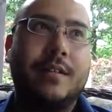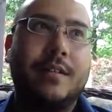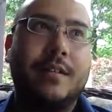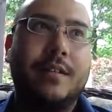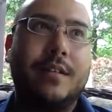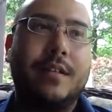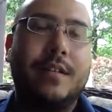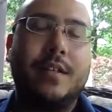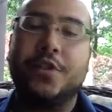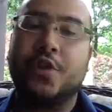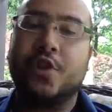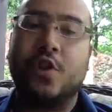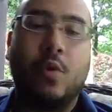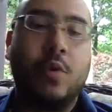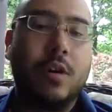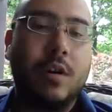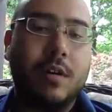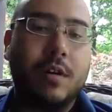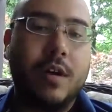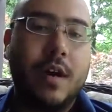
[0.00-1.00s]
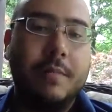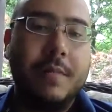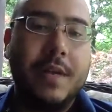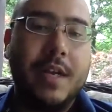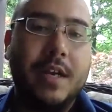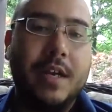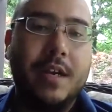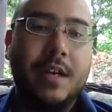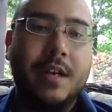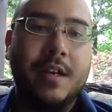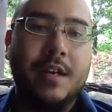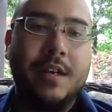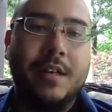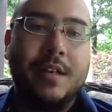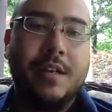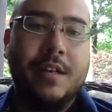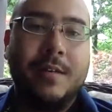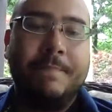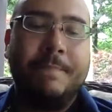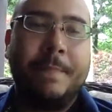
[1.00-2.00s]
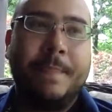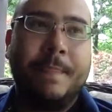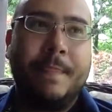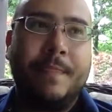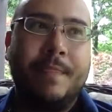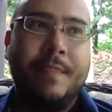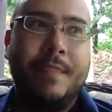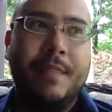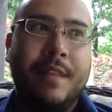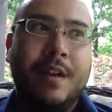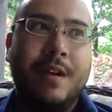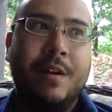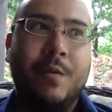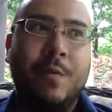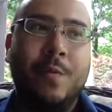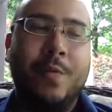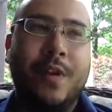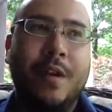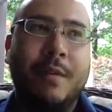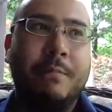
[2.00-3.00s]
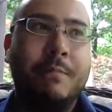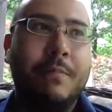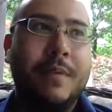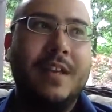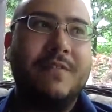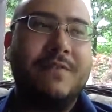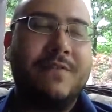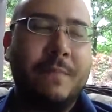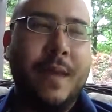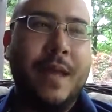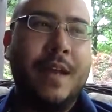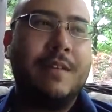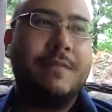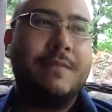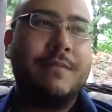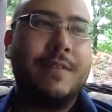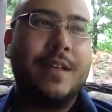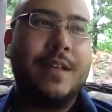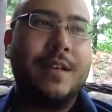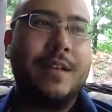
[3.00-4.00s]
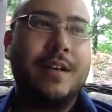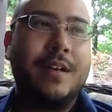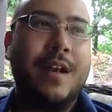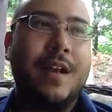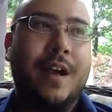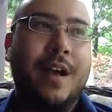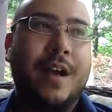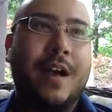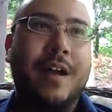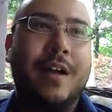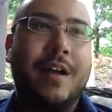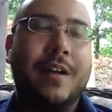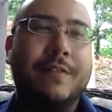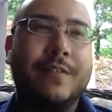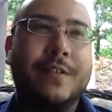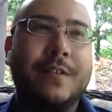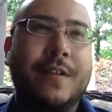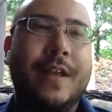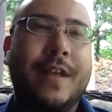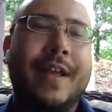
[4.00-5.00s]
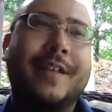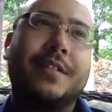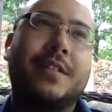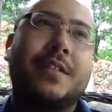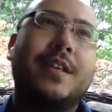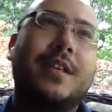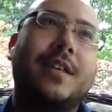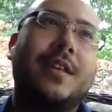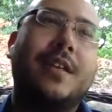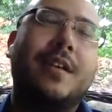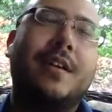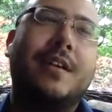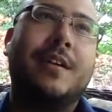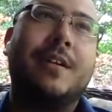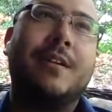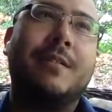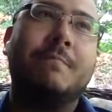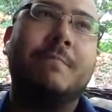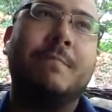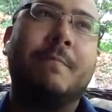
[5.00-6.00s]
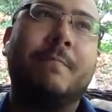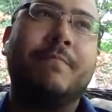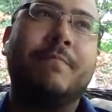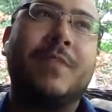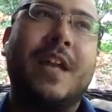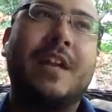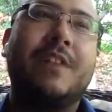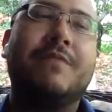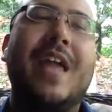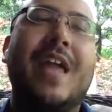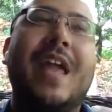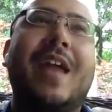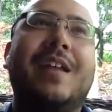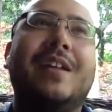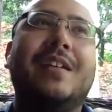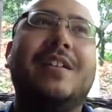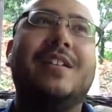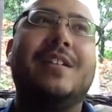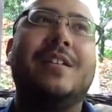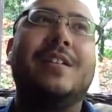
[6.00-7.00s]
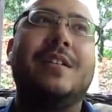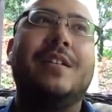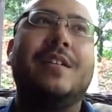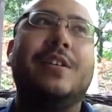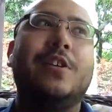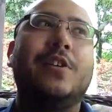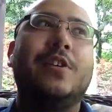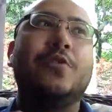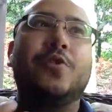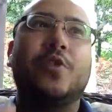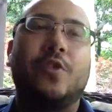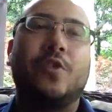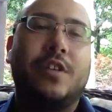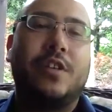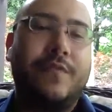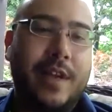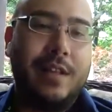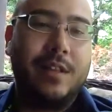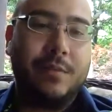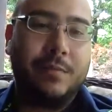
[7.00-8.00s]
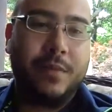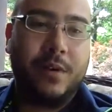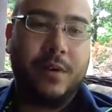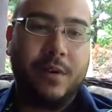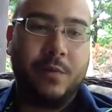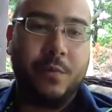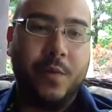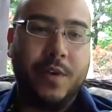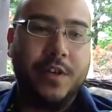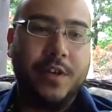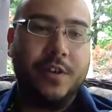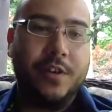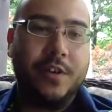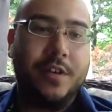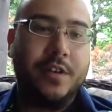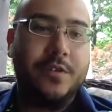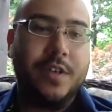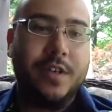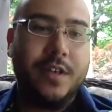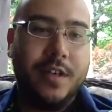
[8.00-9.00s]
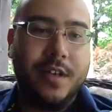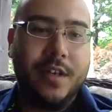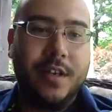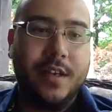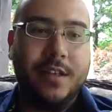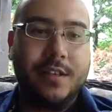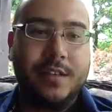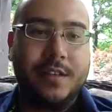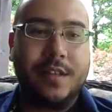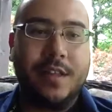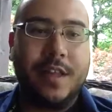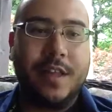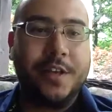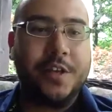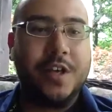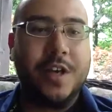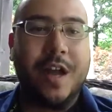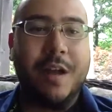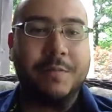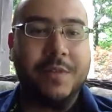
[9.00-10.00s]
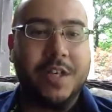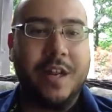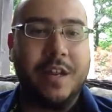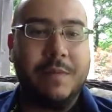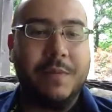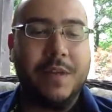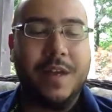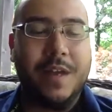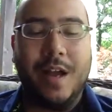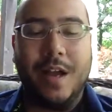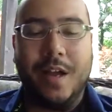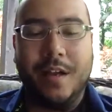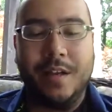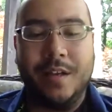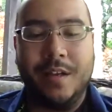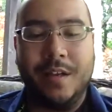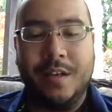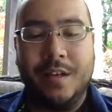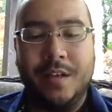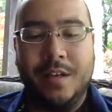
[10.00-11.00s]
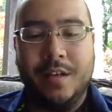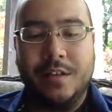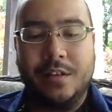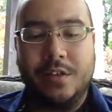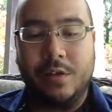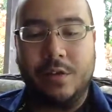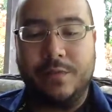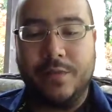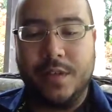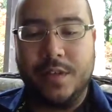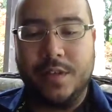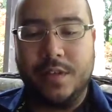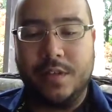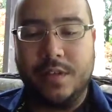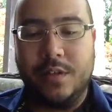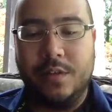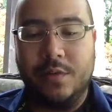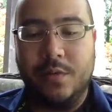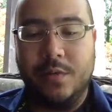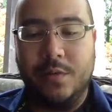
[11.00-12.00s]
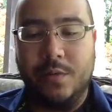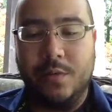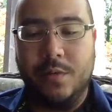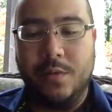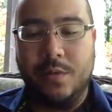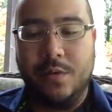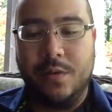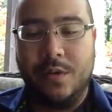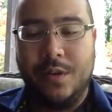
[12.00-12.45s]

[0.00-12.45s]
it's short. I mean, a big benefit as the kind of end user developer, when you're using a selection object API surface, you